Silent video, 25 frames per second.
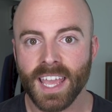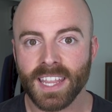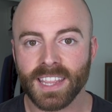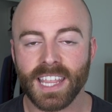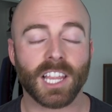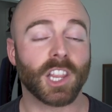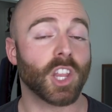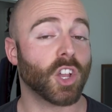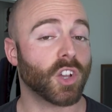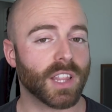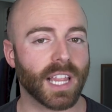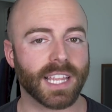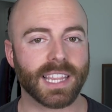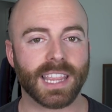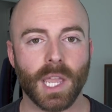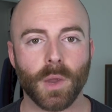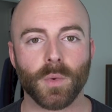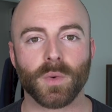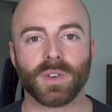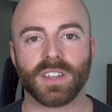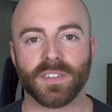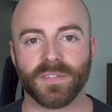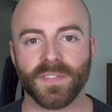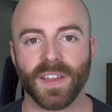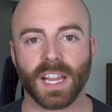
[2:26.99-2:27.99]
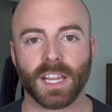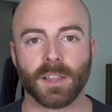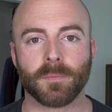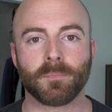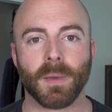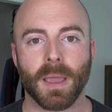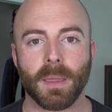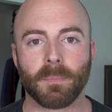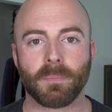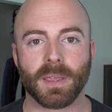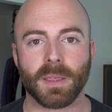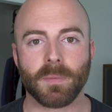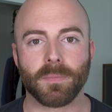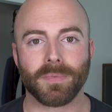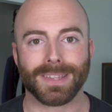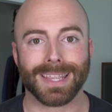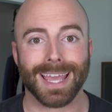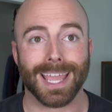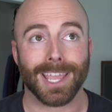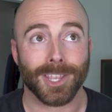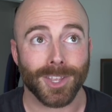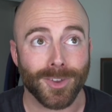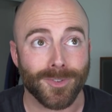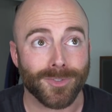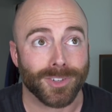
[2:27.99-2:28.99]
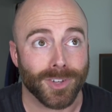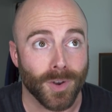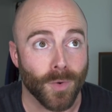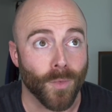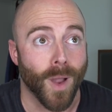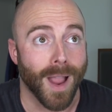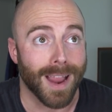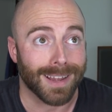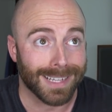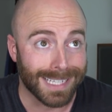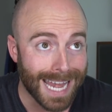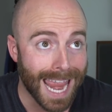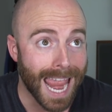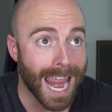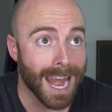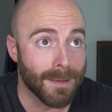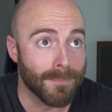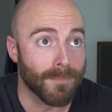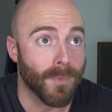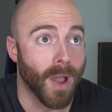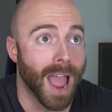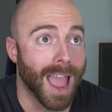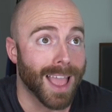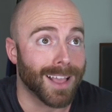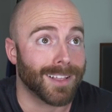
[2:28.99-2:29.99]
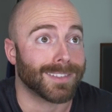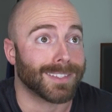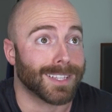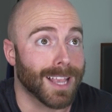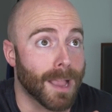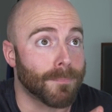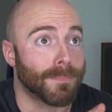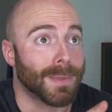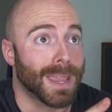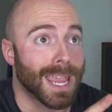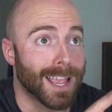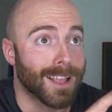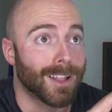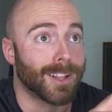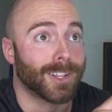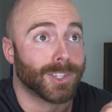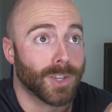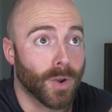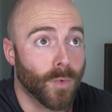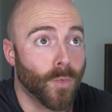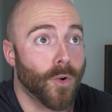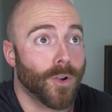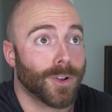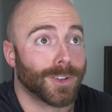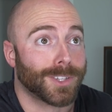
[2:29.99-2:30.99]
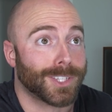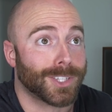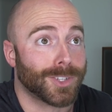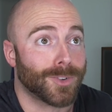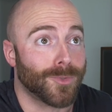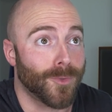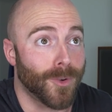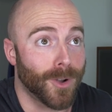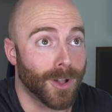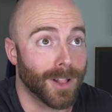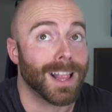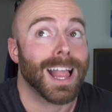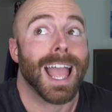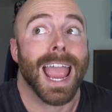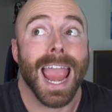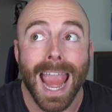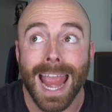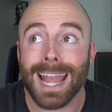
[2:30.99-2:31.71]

They look like they were developed by people that used to walk 10 miles uphill towards school